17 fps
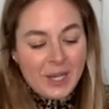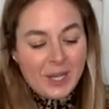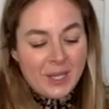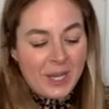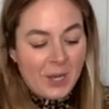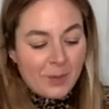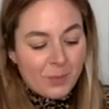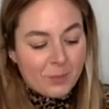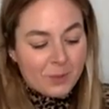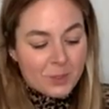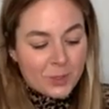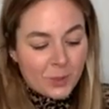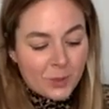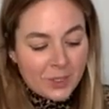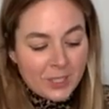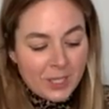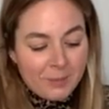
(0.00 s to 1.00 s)
Now when we're
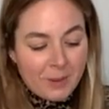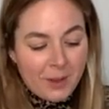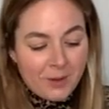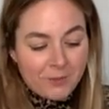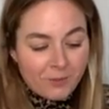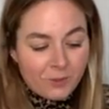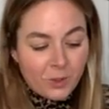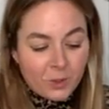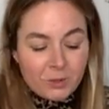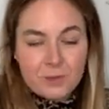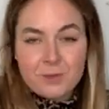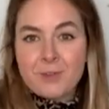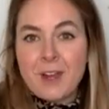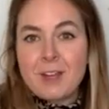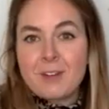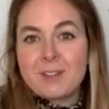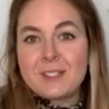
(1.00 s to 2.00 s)
talking about floral
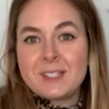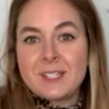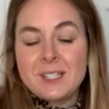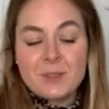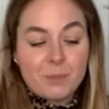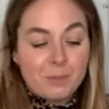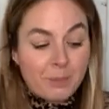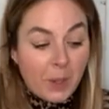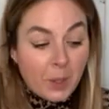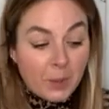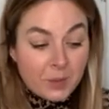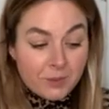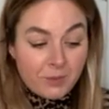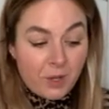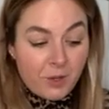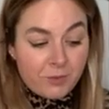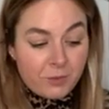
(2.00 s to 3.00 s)
fragrances, both
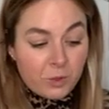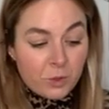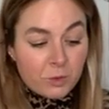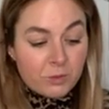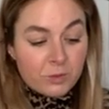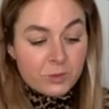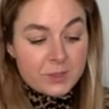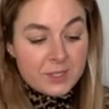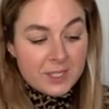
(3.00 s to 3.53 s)
of our florals,